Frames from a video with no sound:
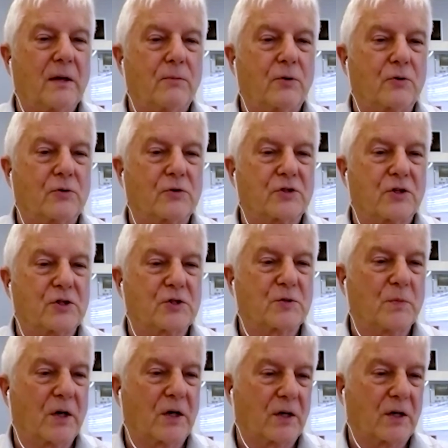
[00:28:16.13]
but also
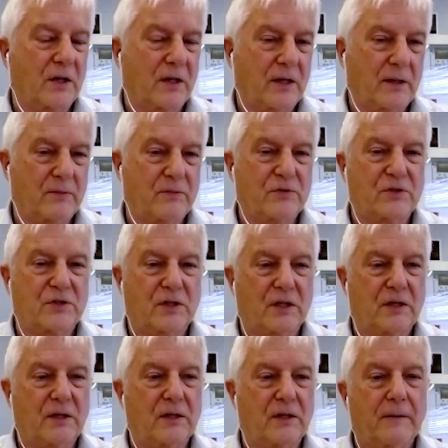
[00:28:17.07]
smoke alarms
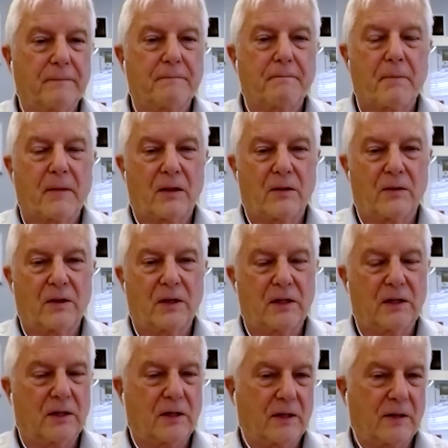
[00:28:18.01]
in
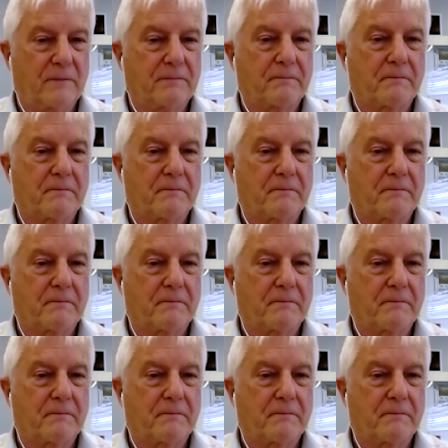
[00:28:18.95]
the